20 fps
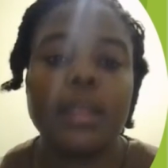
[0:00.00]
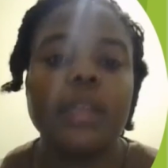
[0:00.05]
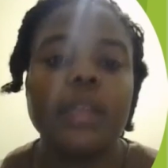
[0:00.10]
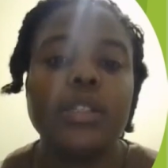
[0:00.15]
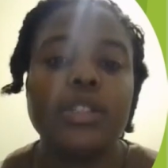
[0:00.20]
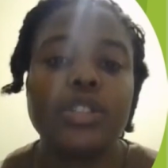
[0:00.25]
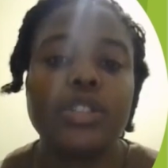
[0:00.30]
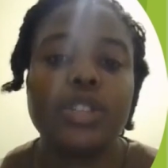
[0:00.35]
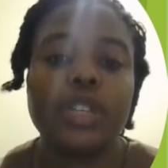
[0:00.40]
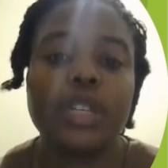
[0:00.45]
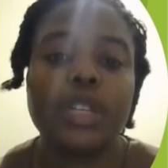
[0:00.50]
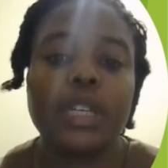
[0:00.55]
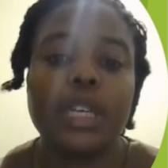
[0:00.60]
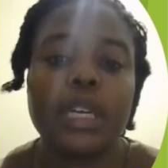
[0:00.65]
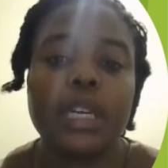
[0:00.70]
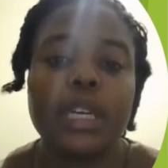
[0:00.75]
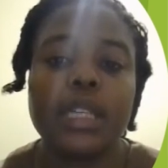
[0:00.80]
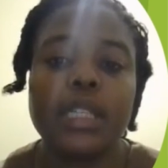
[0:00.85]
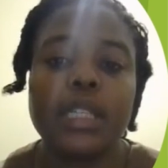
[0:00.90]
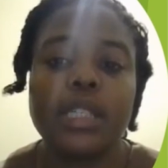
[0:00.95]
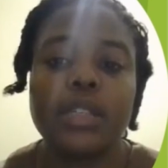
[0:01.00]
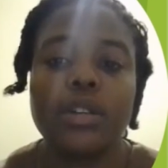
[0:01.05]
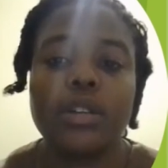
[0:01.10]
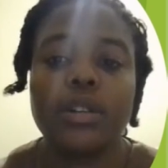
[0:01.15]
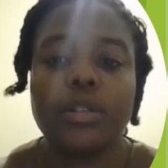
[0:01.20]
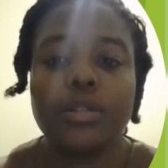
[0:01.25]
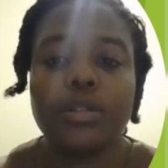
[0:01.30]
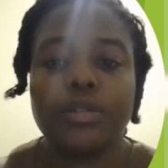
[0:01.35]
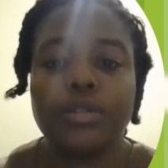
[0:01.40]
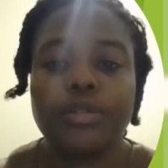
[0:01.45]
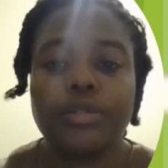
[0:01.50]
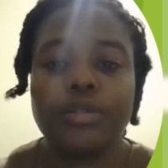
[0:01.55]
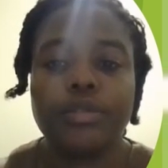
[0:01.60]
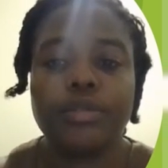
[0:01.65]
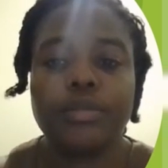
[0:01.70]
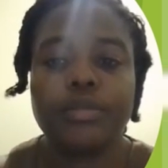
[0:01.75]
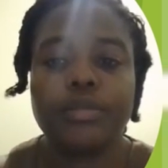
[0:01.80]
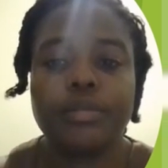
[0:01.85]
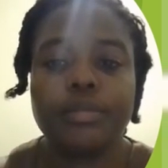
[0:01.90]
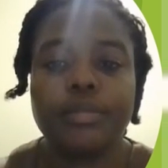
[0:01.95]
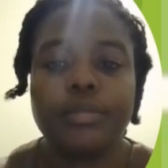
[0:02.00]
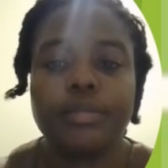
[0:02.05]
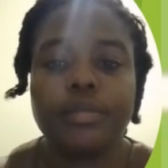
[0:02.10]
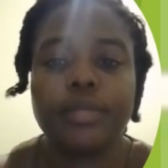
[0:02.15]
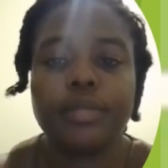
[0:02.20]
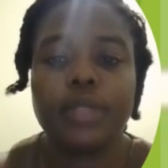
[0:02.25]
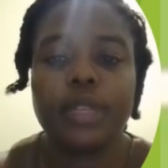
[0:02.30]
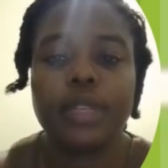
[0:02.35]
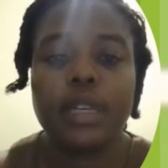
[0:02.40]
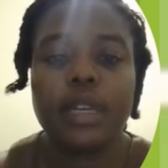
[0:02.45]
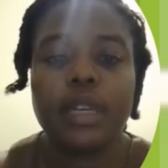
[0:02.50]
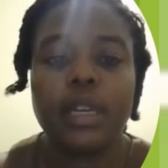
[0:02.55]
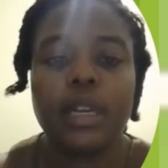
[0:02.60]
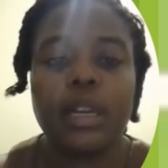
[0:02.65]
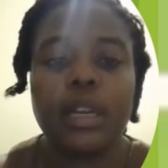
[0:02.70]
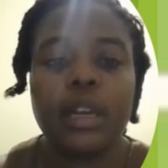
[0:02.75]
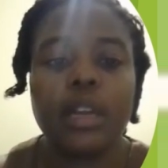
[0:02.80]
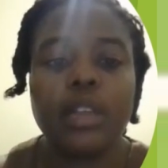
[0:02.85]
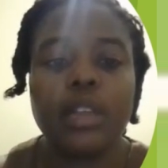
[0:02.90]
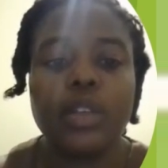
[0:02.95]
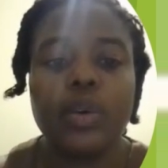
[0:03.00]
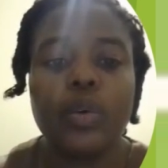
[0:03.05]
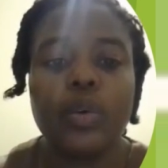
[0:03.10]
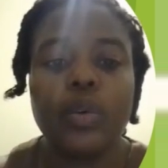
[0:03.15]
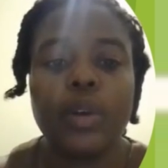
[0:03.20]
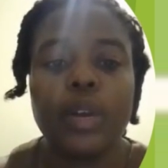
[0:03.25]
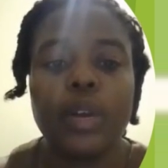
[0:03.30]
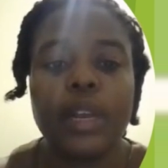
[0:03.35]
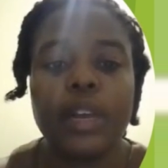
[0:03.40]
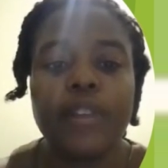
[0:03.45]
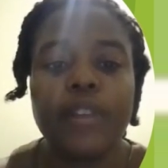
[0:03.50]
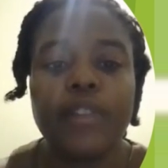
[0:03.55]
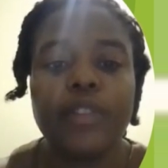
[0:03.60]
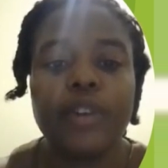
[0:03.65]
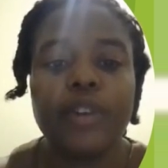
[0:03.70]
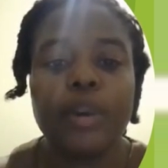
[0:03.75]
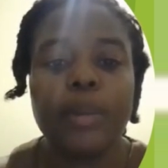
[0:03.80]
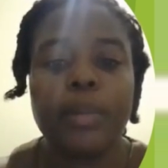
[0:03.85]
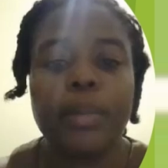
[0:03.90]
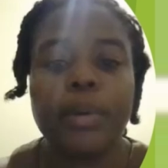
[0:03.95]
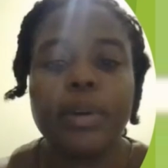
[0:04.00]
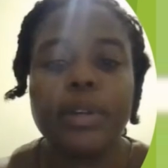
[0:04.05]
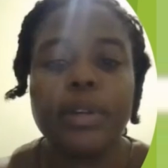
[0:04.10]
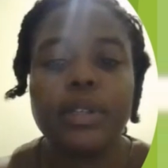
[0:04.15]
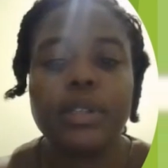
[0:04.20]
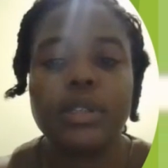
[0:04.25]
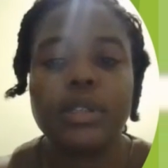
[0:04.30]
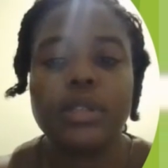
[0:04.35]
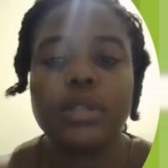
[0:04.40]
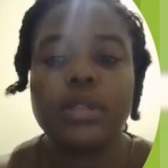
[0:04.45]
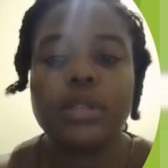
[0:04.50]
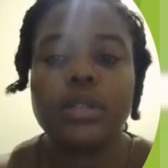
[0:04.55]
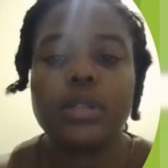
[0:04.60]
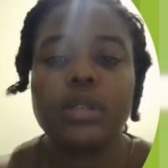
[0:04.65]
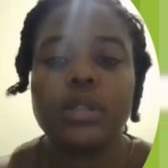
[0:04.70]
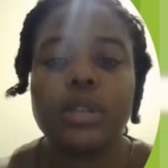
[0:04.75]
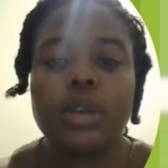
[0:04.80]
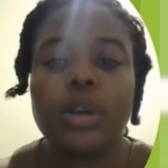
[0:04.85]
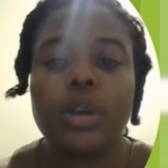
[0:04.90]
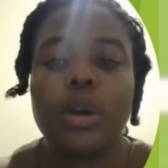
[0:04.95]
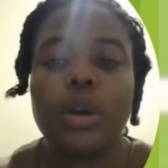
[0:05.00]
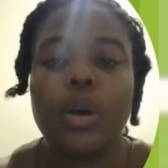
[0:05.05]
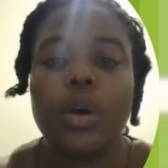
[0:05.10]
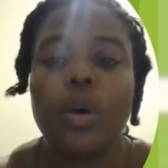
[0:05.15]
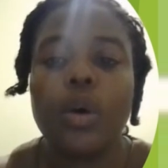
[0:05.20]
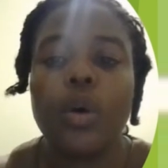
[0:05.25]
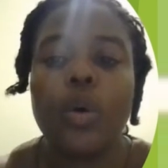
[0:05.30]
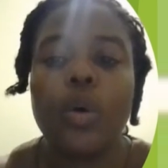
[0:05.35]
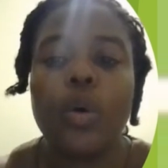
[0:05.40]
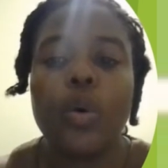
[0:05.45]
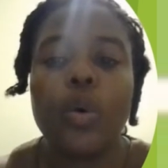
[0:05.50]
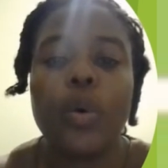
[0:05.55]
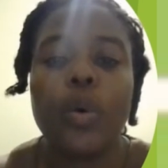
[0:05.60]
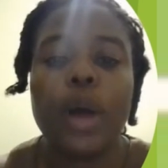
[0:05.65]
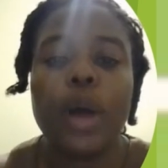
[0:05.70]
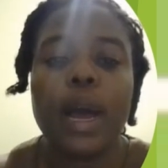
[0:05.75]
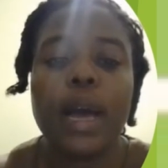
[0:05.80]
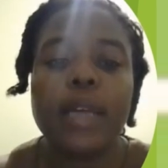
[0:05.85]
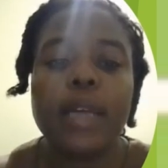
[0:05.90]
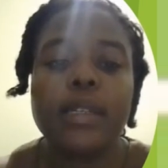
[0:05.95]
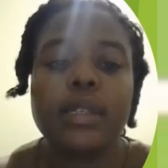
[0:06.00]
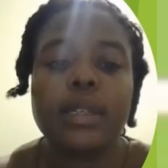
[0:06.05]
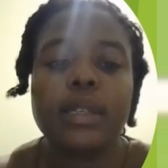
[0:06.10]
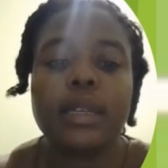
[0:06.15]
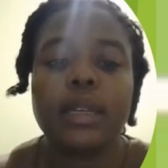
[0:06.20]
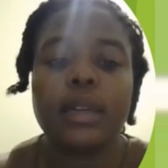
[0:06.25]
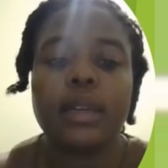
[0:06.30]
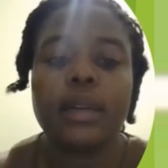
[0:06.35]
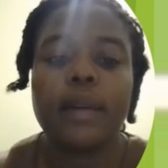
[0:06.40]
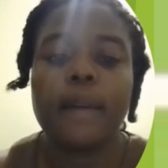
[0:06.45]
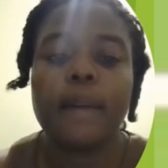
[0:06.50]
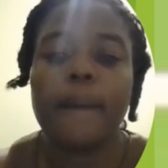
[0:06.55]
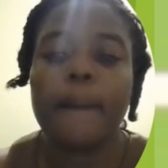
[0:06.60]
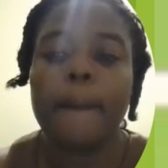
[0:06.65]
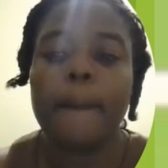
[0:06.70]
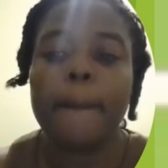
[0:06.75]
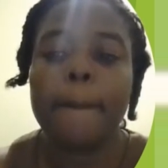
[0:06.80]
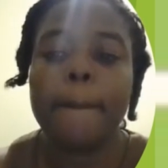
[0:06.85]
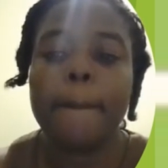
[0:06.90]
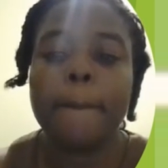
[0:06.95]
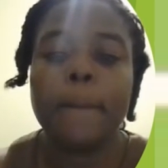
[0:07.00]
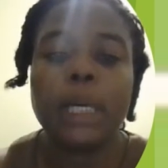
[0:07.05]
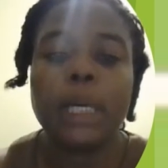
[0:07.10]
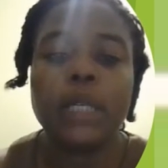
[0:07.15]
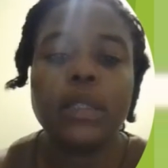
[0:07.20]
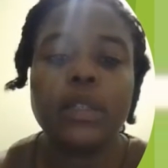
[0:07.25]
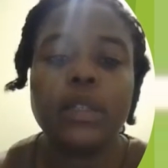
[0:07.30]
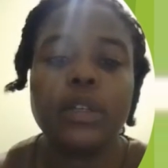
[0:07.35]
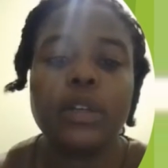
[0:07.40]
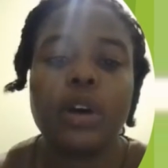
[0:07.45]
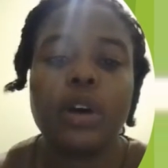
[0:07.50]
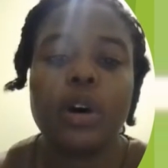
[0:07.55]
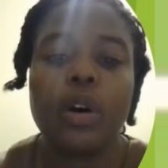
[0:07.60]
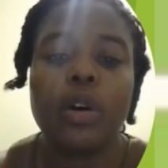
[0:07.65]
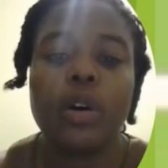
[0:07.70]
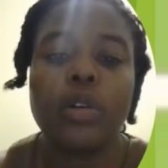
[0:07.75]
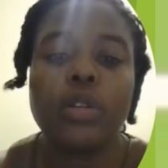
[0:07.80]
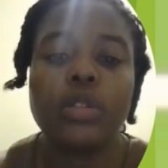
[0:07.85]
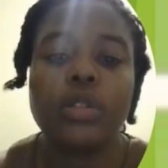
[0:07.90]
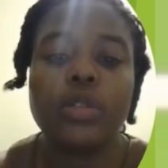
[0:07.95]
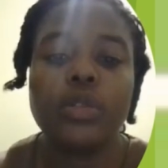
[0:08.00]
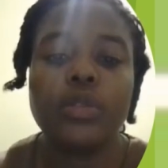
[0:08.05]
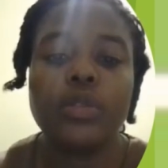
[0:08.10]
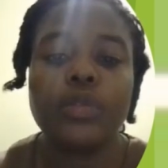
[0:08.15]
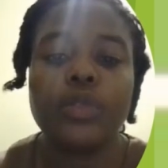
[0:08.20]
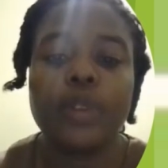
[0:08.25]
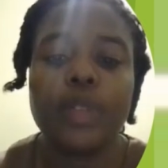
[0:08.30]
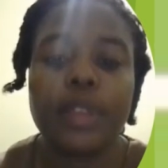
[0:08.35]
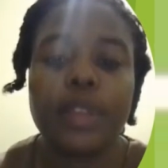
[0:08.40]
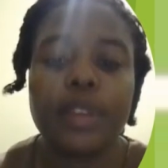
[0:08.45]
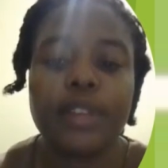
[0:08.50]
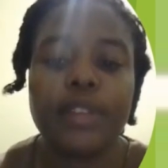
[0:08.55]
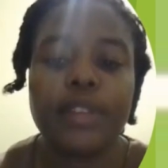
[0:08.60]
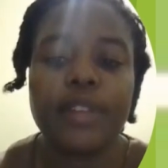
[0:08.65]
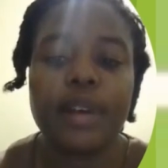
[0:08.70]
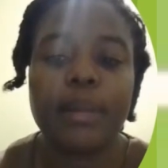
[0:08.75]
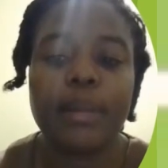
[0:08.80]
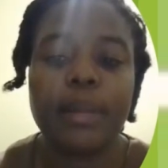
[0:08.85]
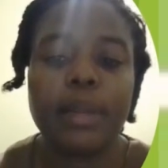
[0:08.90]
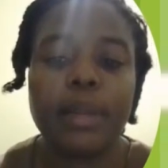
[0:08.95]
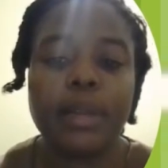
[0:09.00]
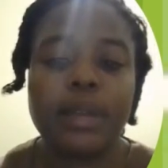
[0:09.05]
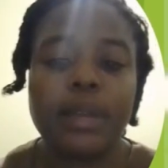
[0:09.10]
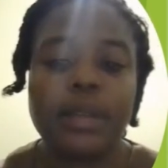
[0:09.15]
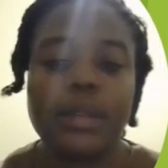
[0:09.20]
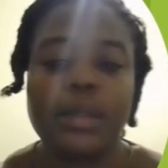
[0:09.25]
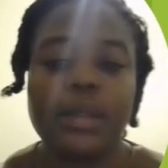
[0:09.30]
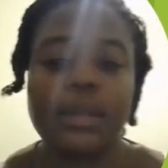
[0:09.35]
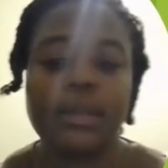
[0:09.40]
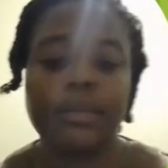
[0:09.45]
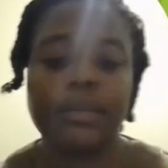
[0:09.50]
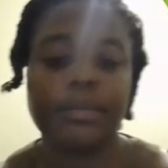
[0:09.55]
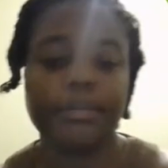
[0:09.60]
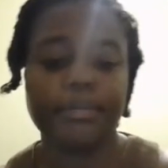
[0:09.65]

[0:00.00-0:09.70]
journey is tough, not only for persons who has it, but also for their families.